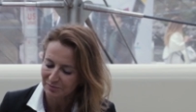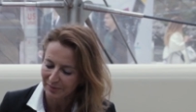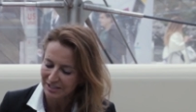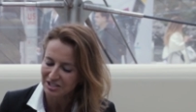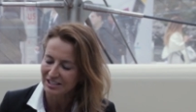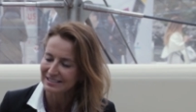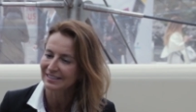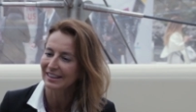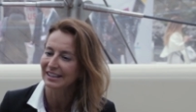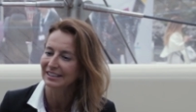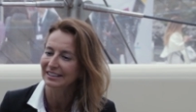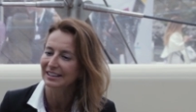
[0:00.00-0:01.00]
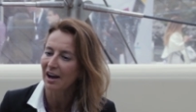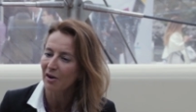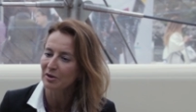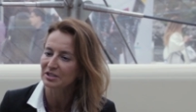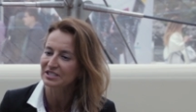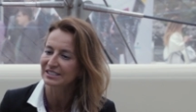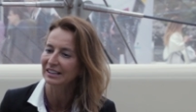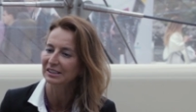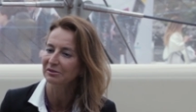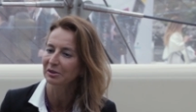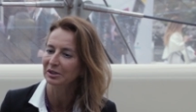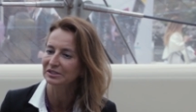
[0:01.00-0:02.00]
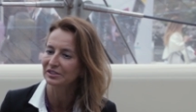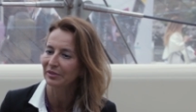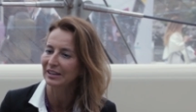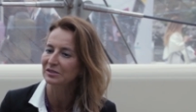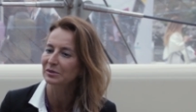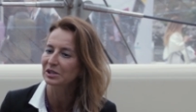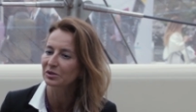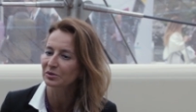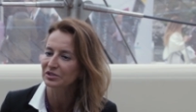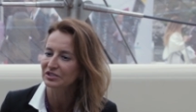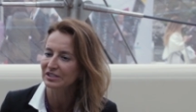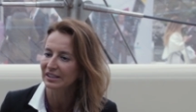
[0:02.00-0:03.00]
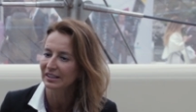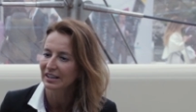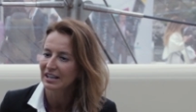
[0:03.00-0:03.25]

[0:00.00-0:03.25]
special thing in our study was that we used a